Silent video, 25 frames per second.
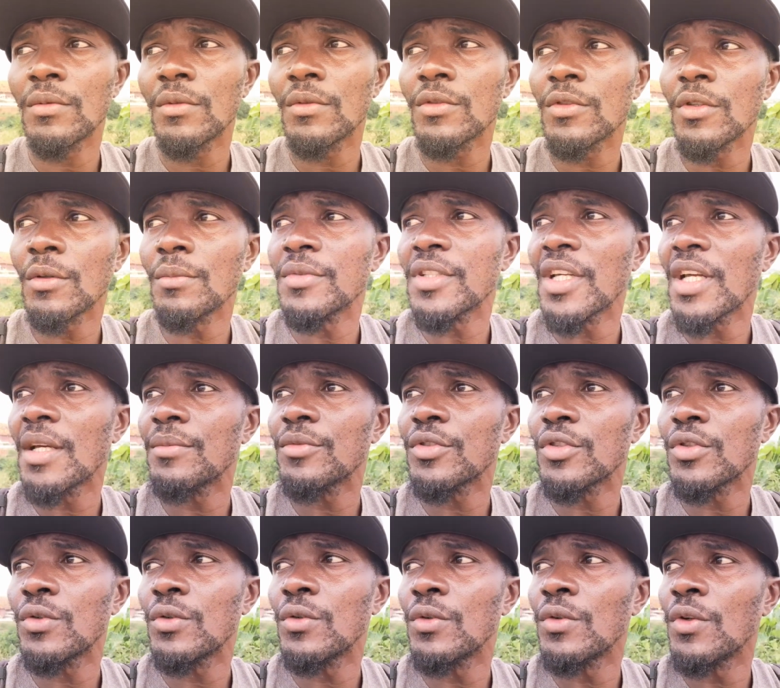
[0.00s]
sometime
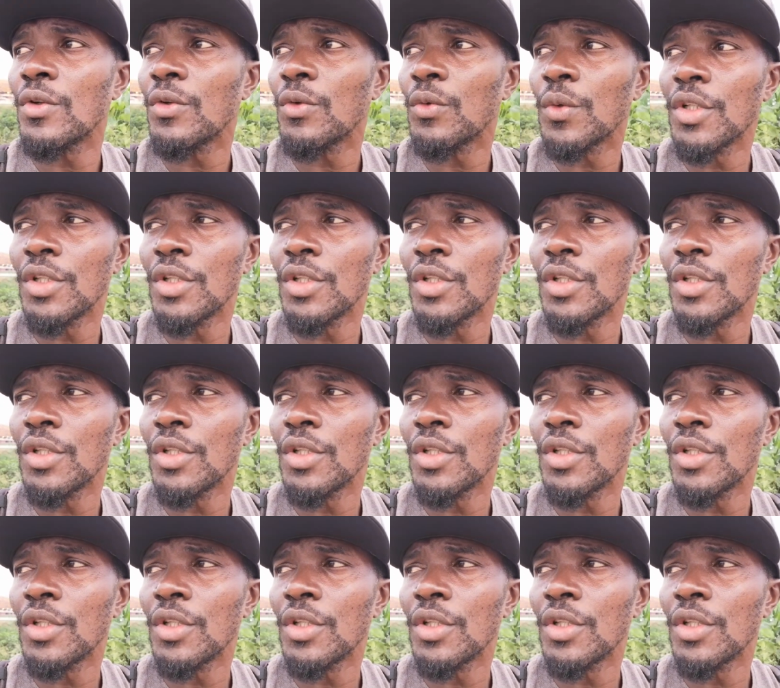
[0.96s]
soon, you